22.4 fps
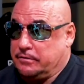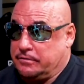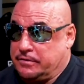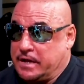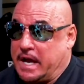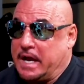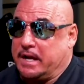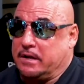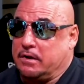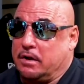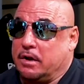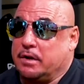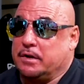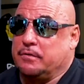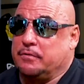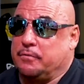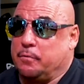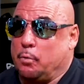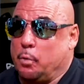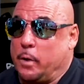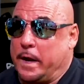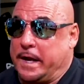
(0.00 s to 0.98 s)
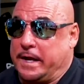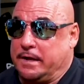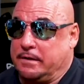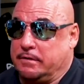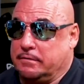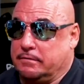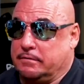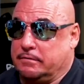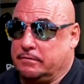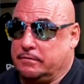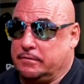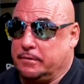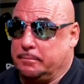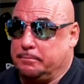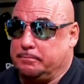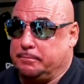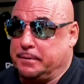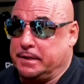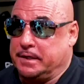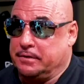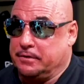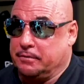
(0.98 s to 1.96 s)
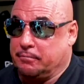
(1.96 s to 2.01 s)
that kind of weight to
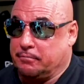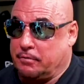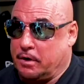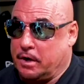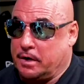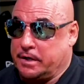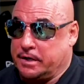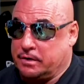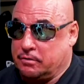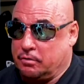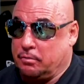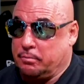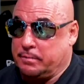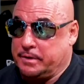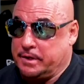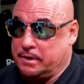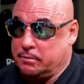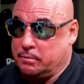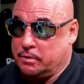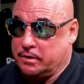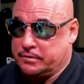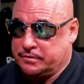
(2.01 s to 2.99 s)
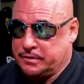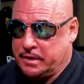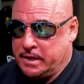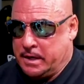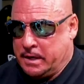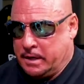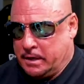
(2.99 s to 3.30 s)
be the Ronnie Coleman he was.